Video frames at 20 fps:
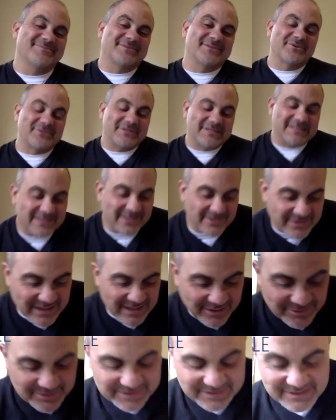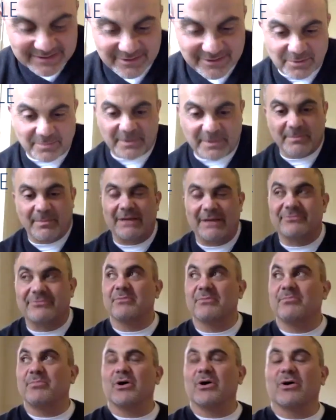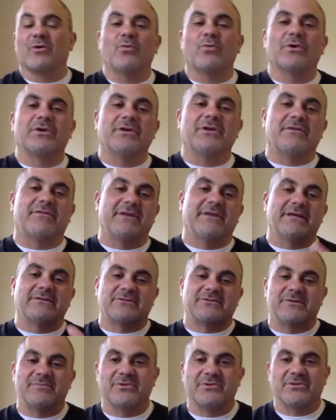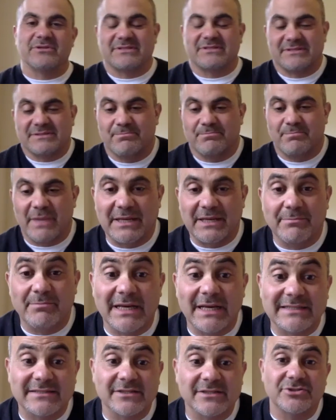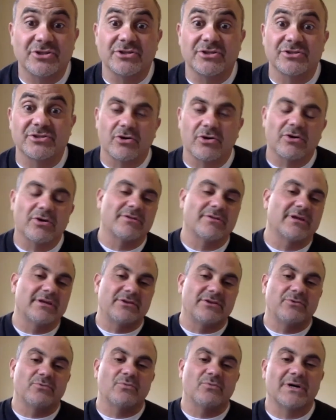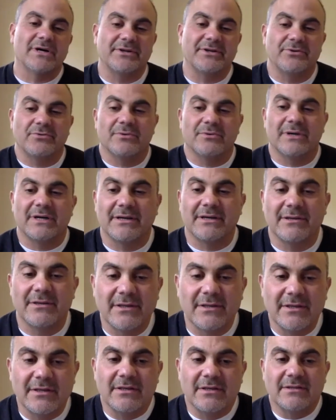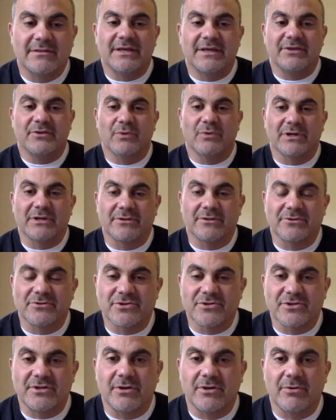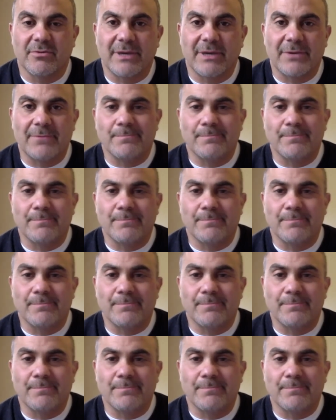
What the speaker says: So tell us a little bit about the book. What do you think some of the main messages are that you want others to know about?